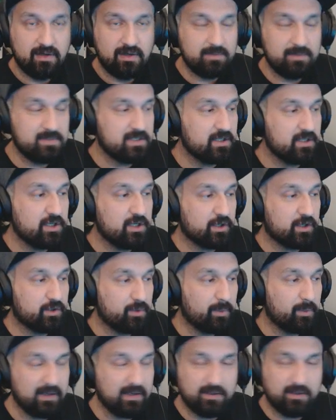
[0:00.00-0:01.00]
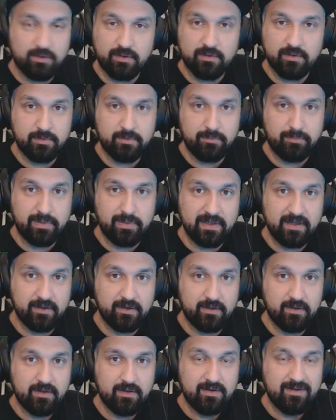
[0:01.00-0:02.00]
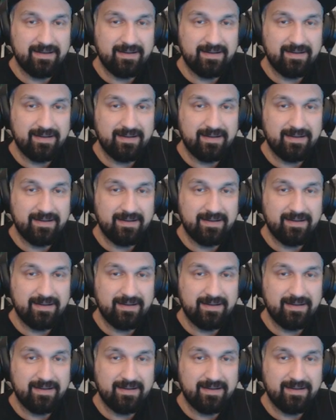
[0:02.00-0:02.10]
I'm such a great tournament player.